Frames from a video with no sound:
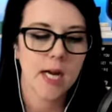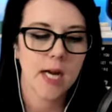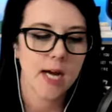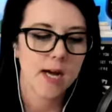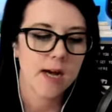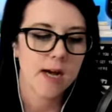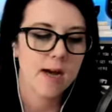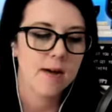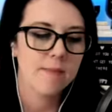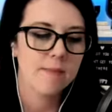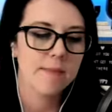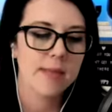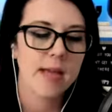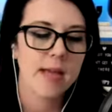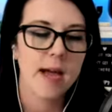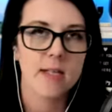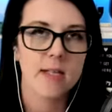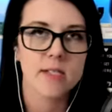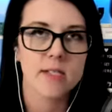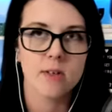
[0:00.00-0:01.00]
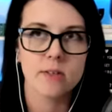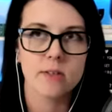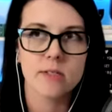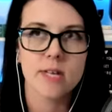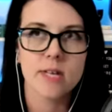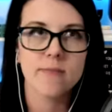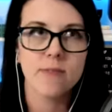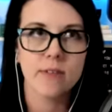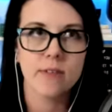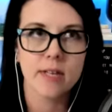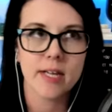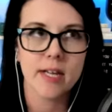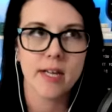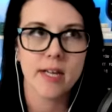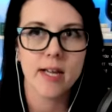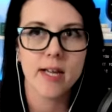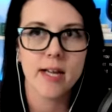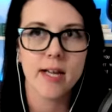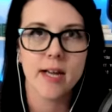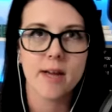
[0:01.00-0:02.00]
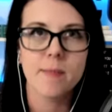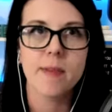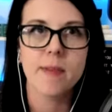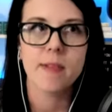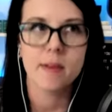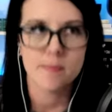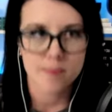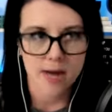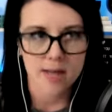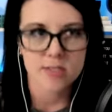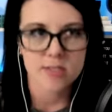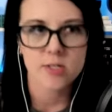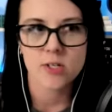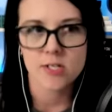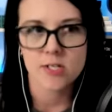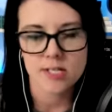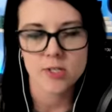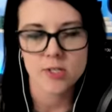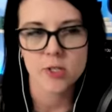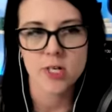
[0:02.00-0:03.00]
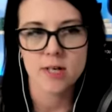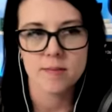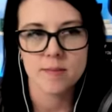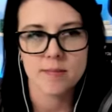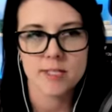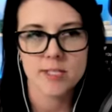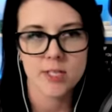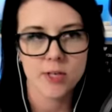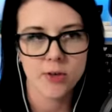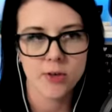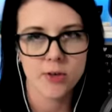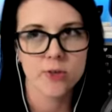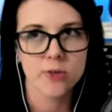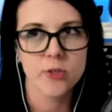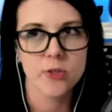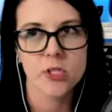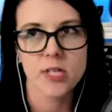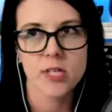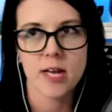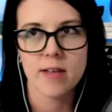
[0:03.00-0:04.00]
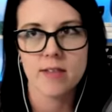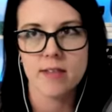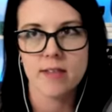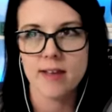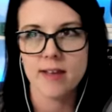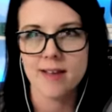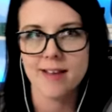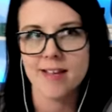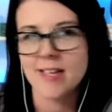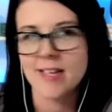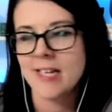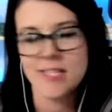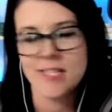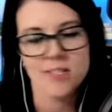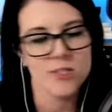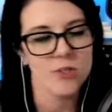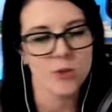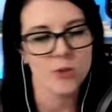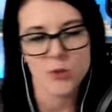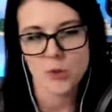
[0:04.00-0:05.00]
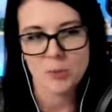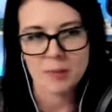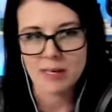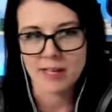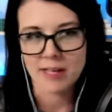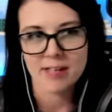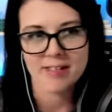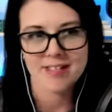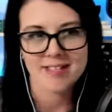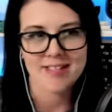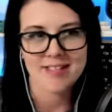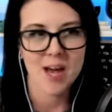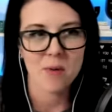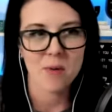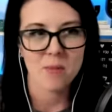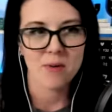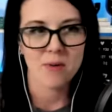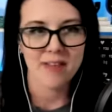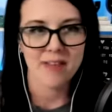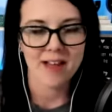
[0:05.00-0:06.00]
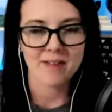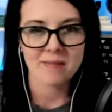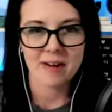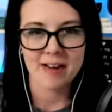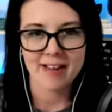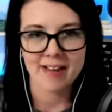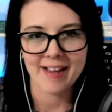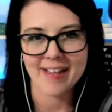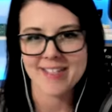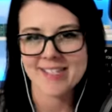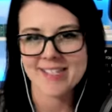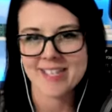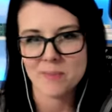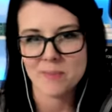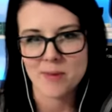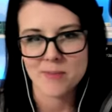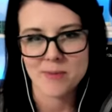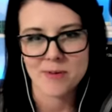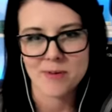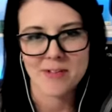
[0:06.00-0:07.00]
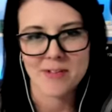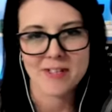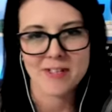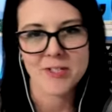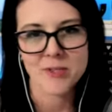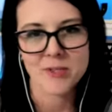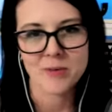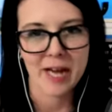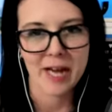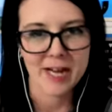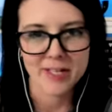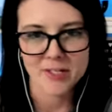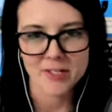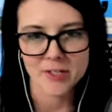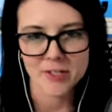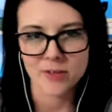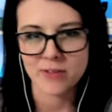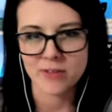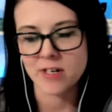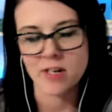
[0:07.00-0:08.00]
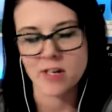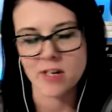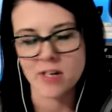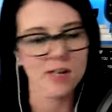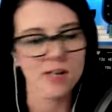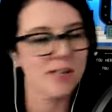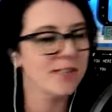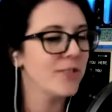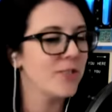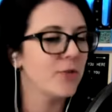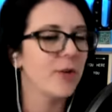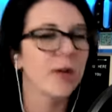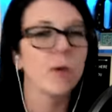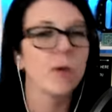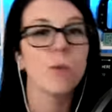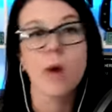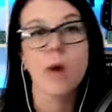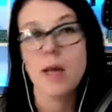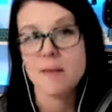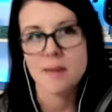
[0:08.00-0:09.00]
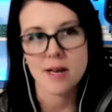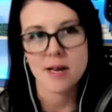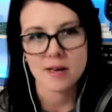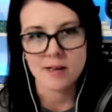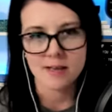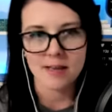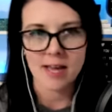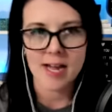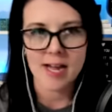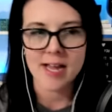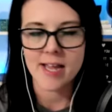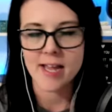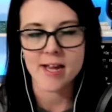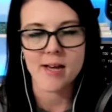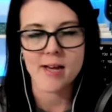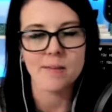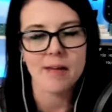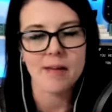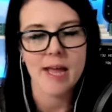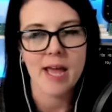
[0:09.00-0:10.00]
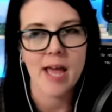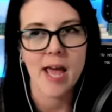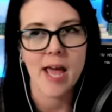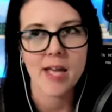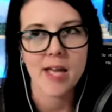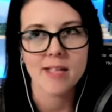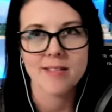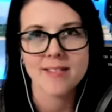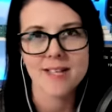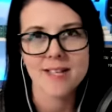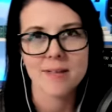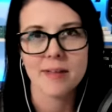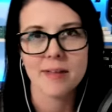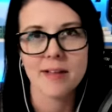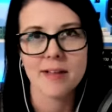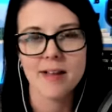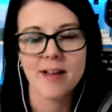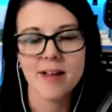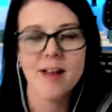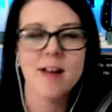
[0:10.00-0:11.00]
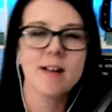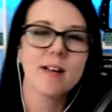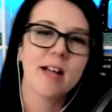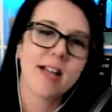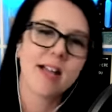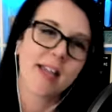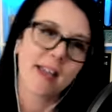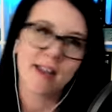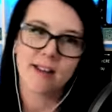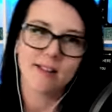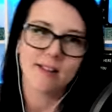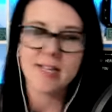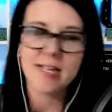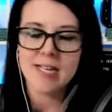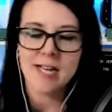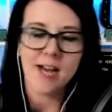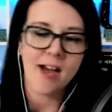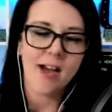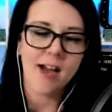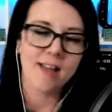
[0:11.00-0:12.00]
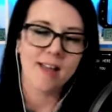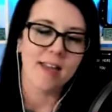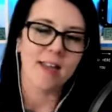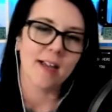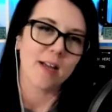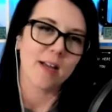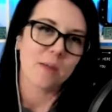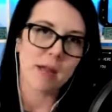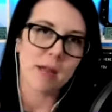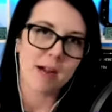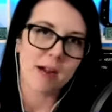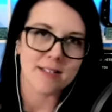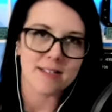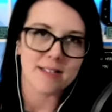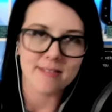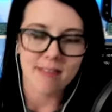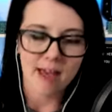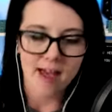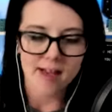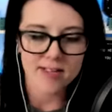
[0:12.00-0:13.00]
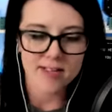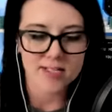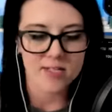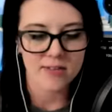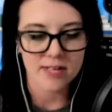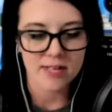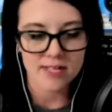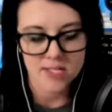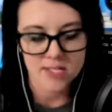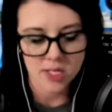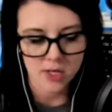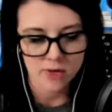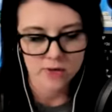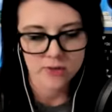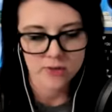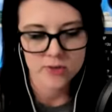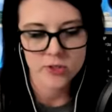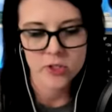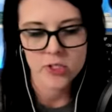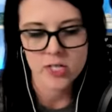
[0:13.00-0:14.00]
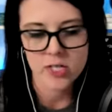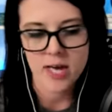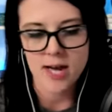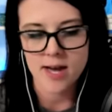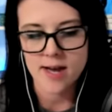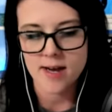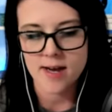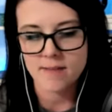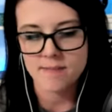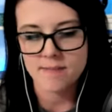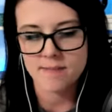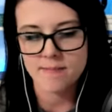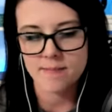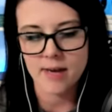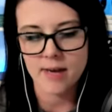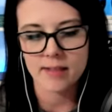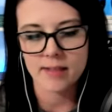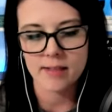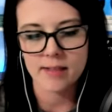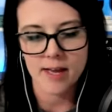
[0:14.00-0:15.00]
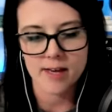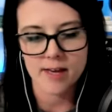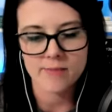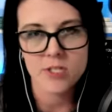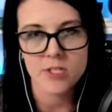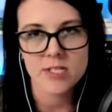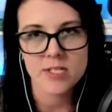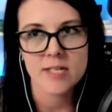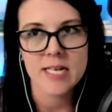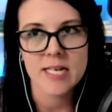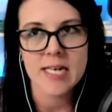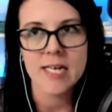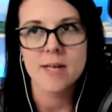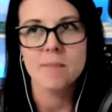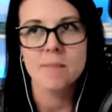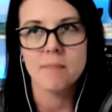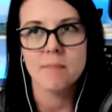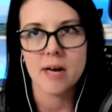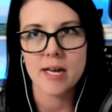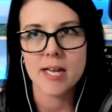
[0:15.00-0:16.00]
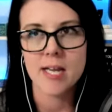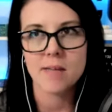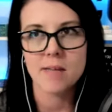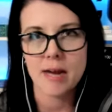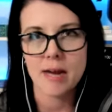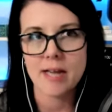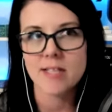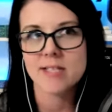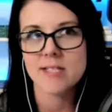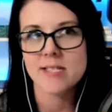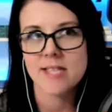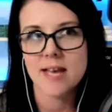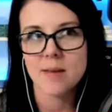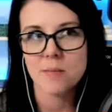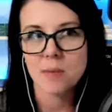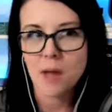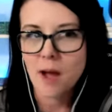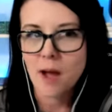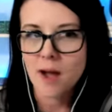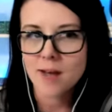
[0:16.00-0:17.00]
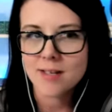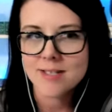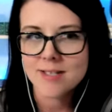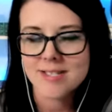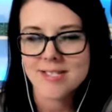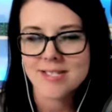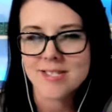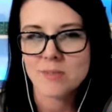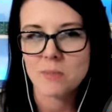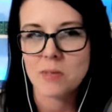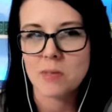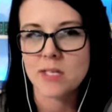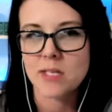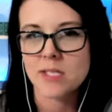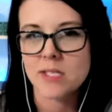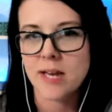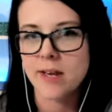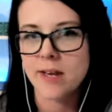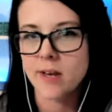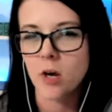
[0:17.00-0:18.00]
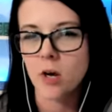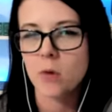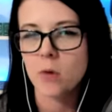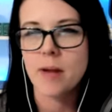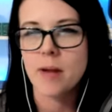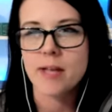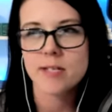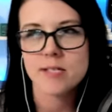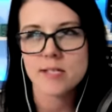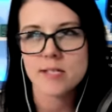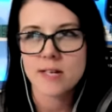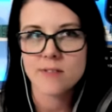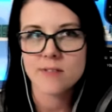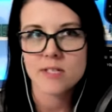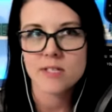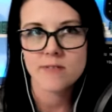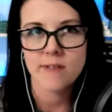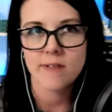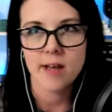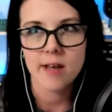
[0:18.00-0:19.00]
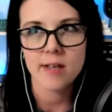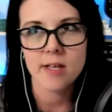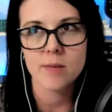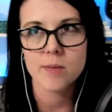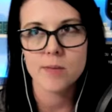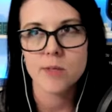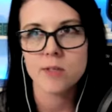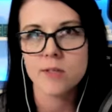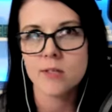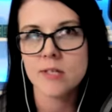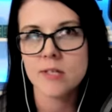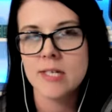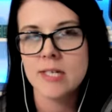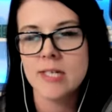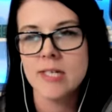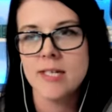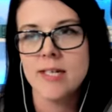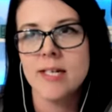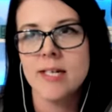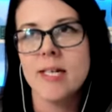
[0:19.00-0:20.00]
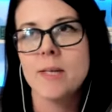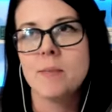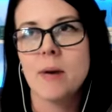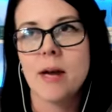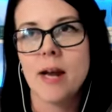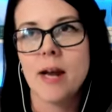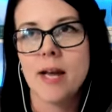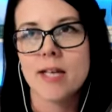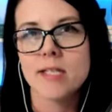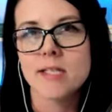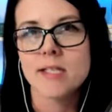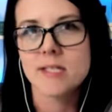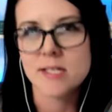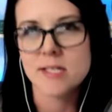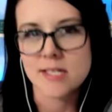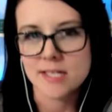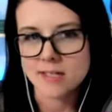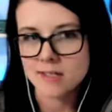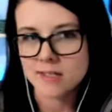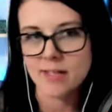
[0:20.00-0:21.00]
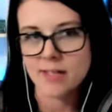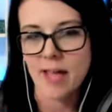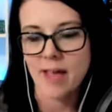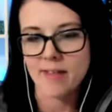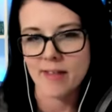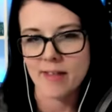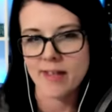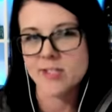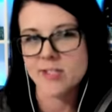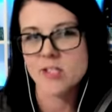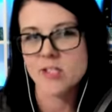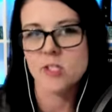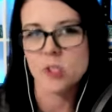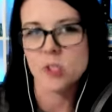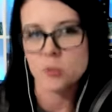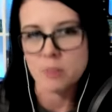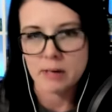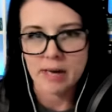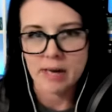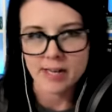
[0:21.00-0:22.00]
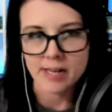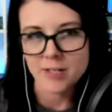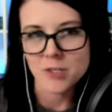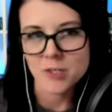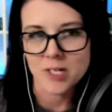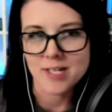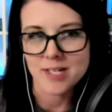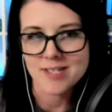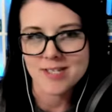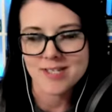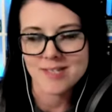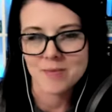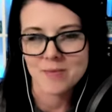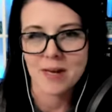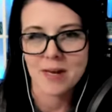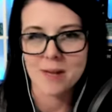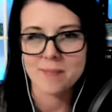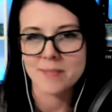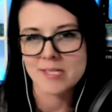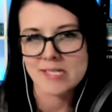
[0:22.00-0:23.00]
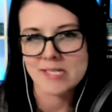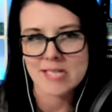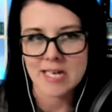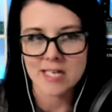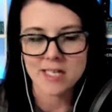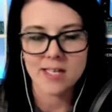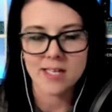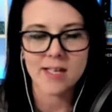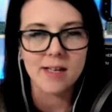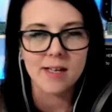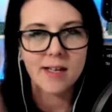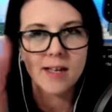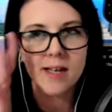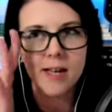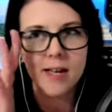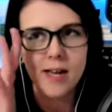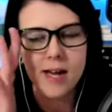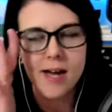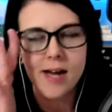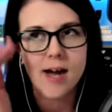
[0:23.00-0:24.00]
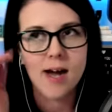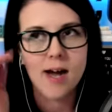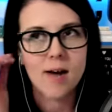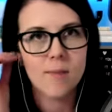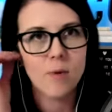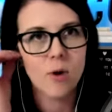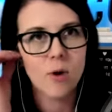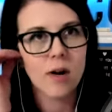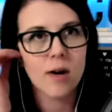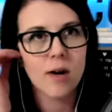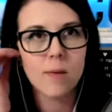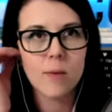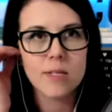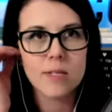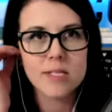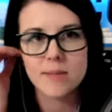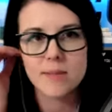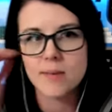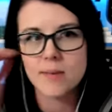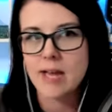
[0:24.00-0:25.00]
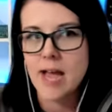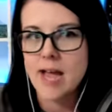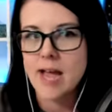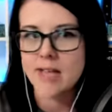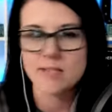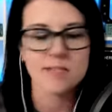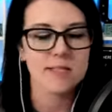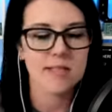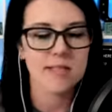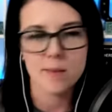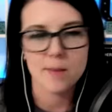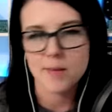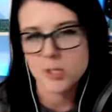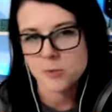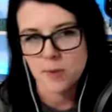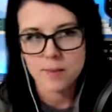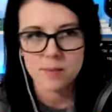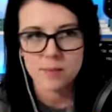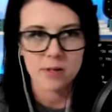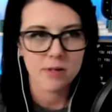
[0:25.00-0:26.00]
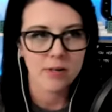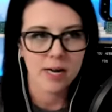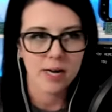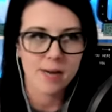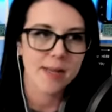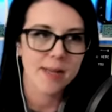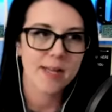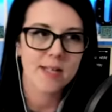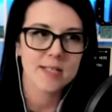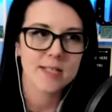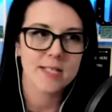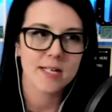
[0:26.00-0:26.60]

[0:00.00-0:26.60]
Um, yeah, so definitely, I mean, the imposter syndrome is huge. I think social media doesn't help with that, right? I see people that do what I do that are doing way better than I am. And I'm like, oh, I can't, I can't compare to that. So that's huge. Um, a lot of just money mindset blocks because I know my stuff is valuable but I still get like super anxious when I'm selling um, or when somebody asks how much my program is.